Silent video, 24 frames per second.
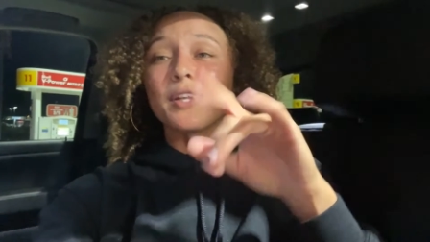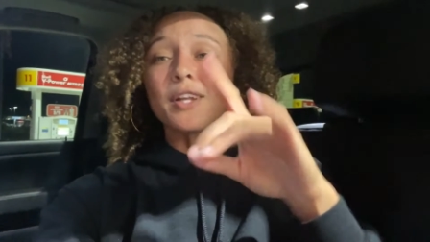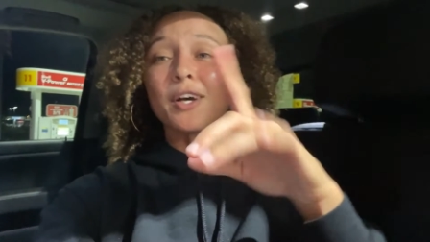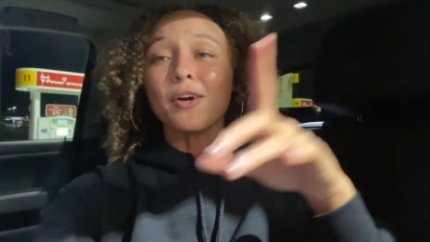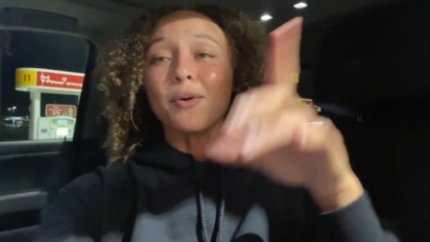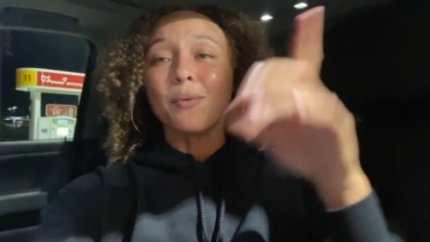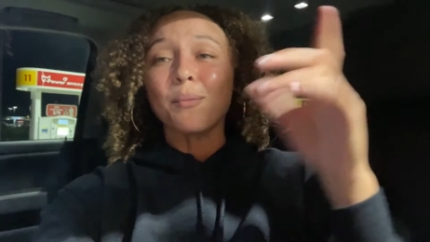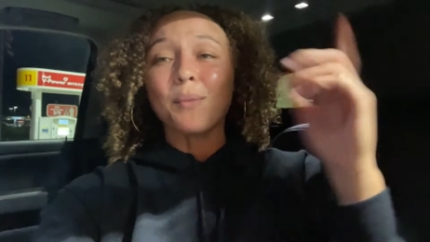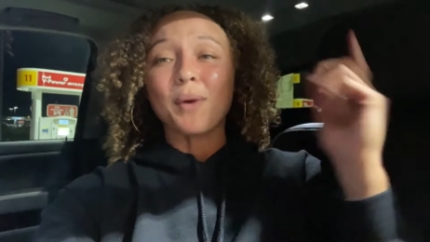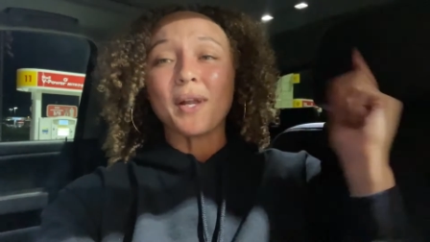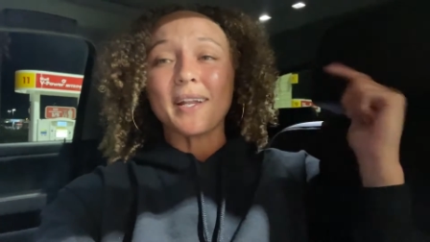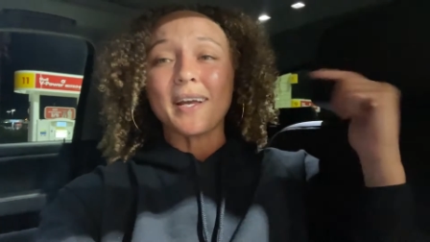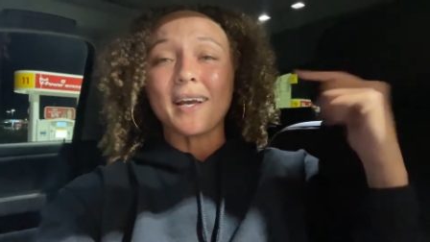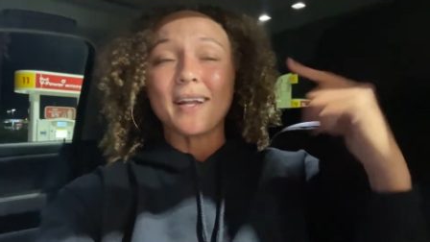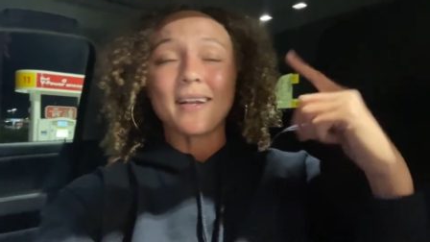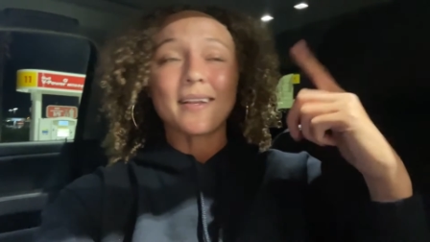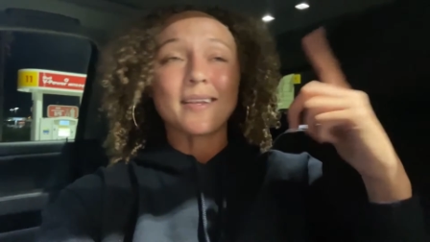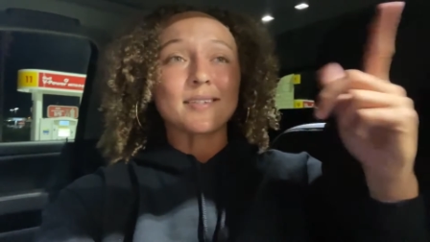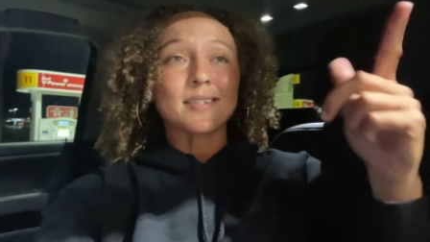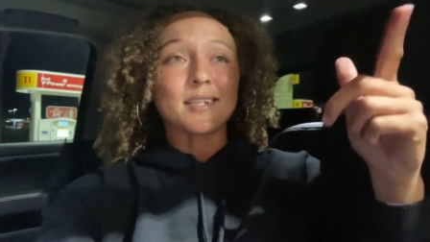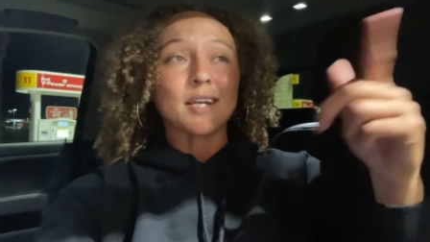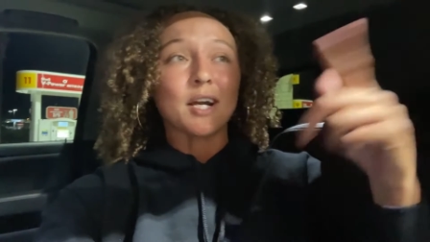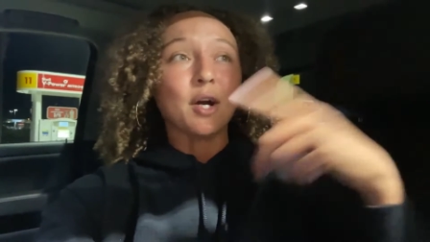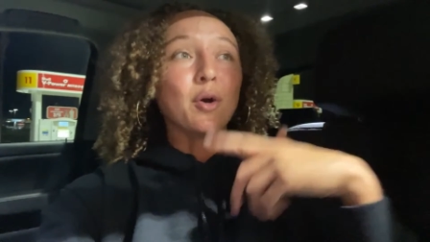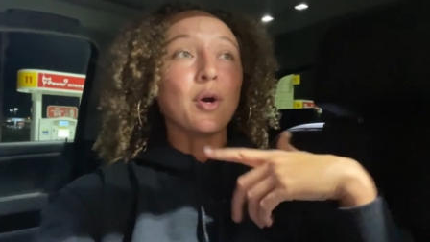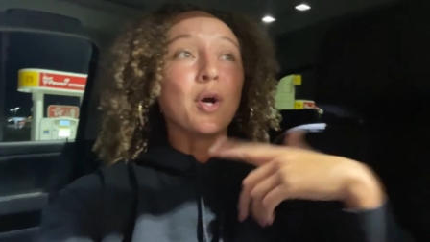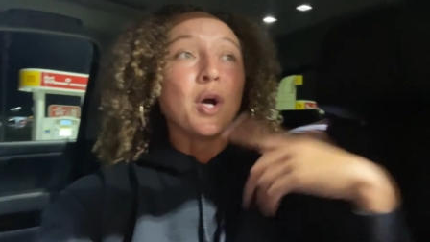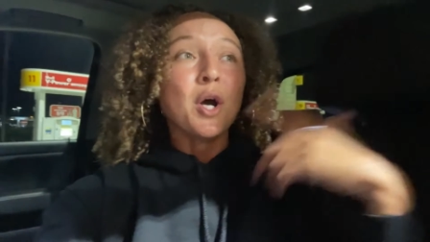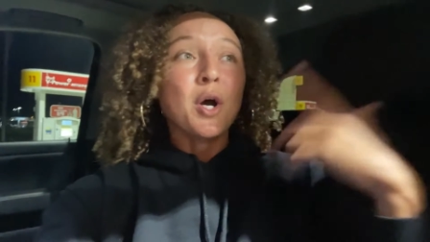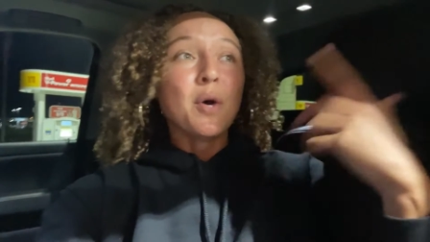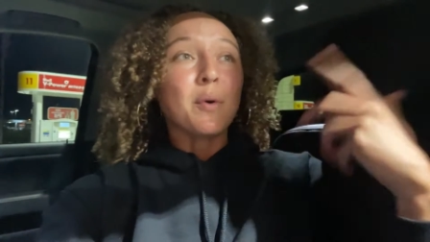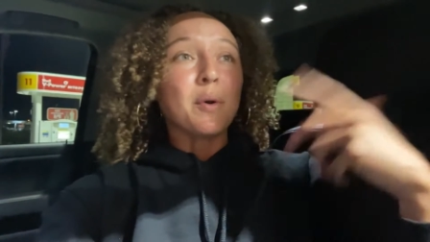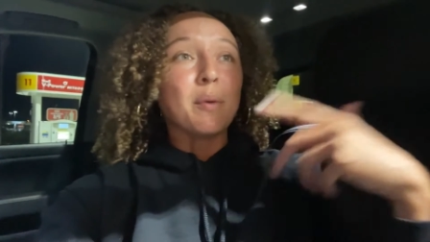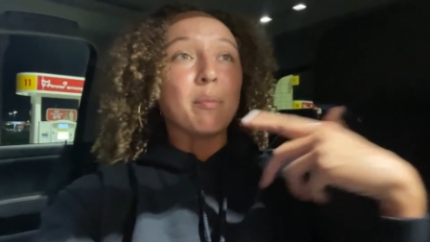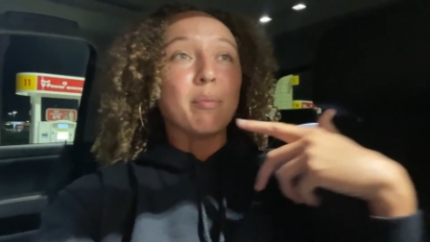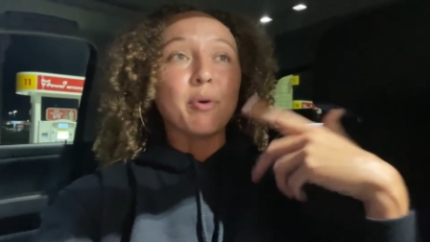No, my dad gets out.
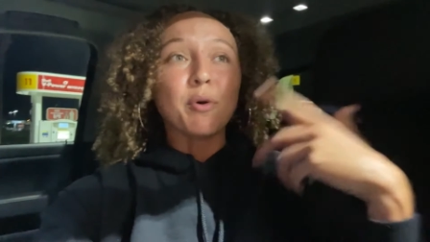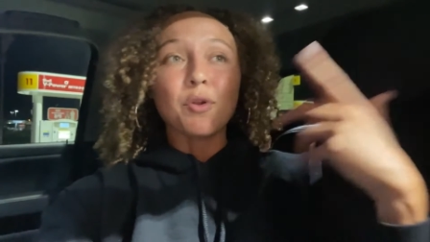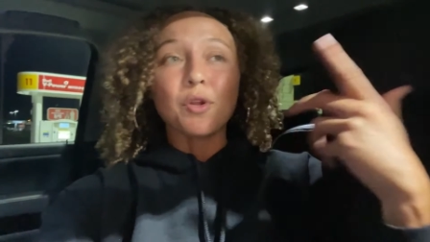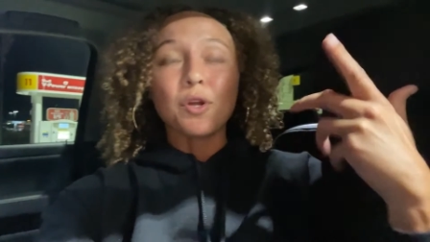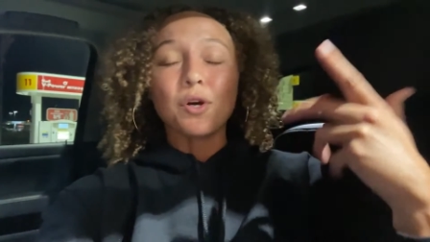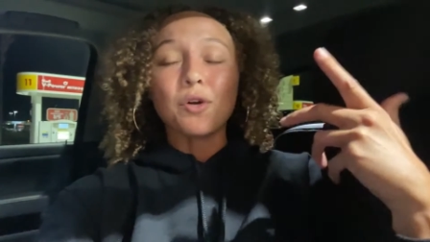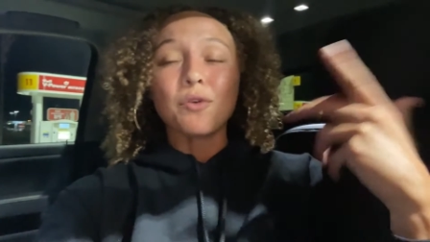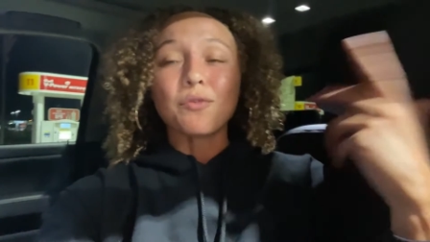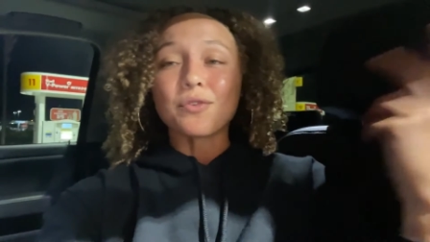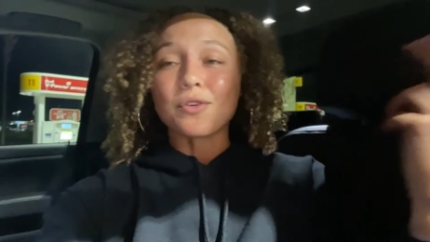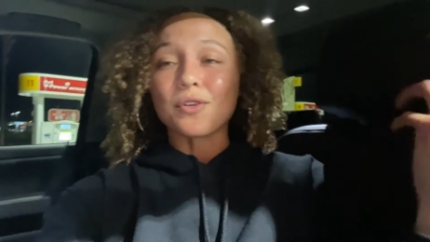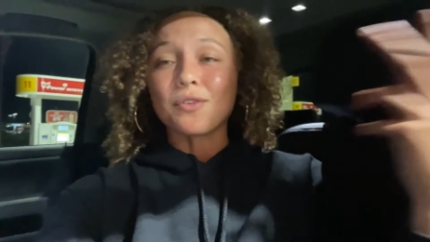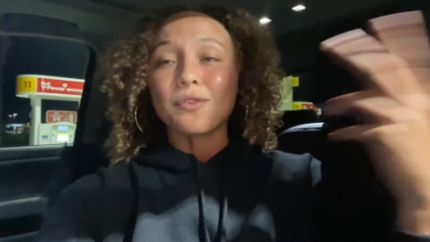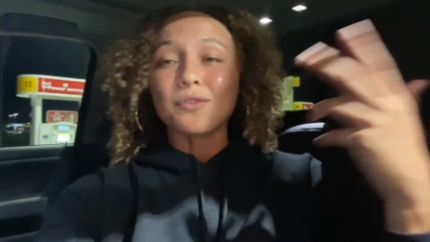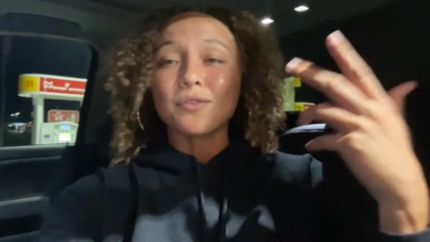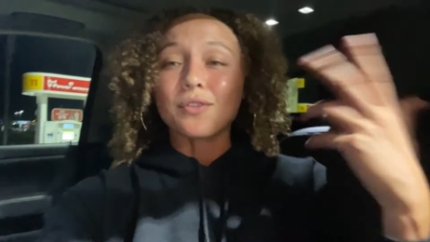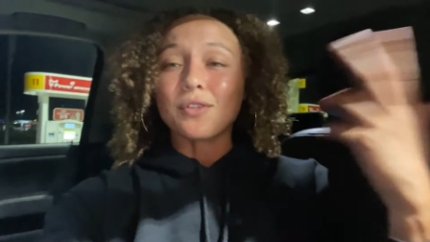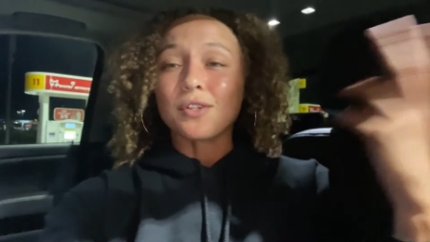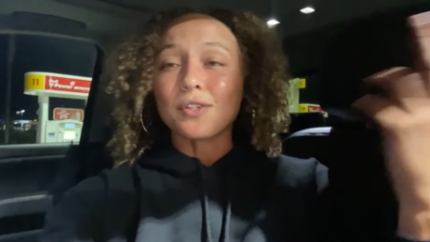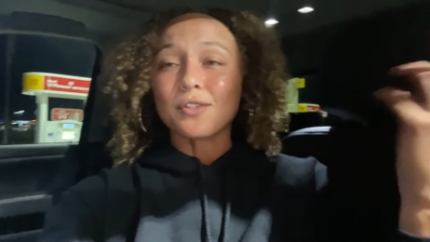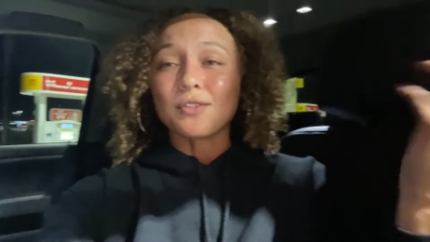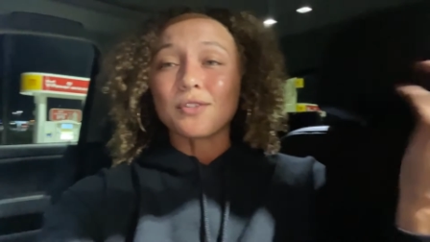We pull over on the